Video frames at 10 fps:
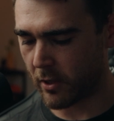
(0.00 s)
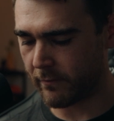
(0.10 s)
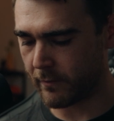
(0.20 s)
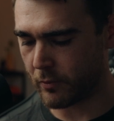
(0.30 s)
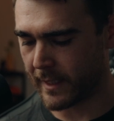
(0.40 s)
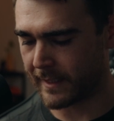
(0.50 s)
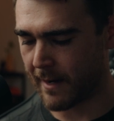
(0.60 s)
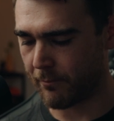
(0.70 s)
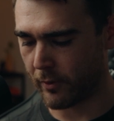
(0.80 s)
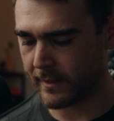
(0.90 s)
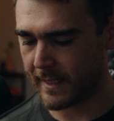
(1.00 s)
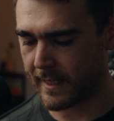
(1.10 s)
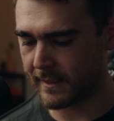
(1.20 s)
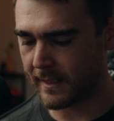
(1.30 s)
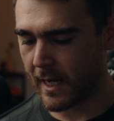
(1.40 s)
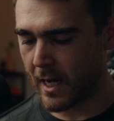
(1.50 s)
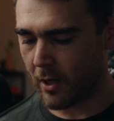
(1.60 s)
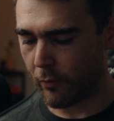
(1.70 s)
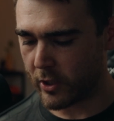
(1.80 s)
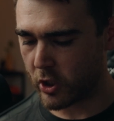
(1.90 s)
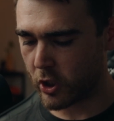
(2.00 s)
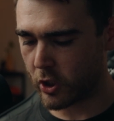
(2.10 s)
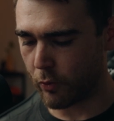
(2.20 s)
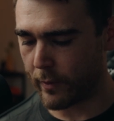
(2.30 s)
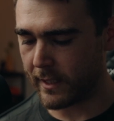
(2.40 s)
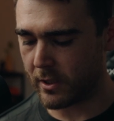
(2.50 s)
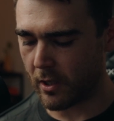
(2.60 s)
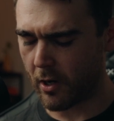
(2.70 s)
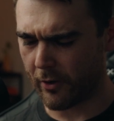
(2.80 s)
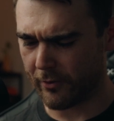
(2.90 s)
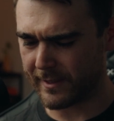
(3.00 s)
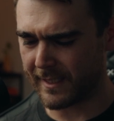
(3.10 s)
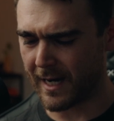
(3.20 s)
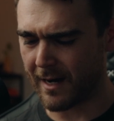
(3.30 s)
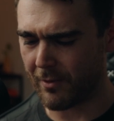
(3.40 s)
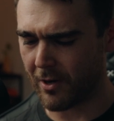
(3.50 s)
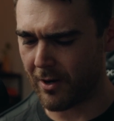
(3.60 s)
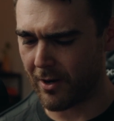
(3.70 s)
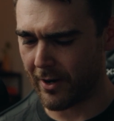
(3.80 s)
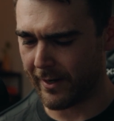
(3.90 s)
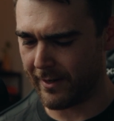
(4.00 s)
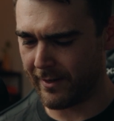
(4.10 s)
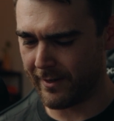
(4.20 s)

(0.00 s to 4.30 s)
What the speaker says: to hopefully protect that Princess, which we don't. Come on.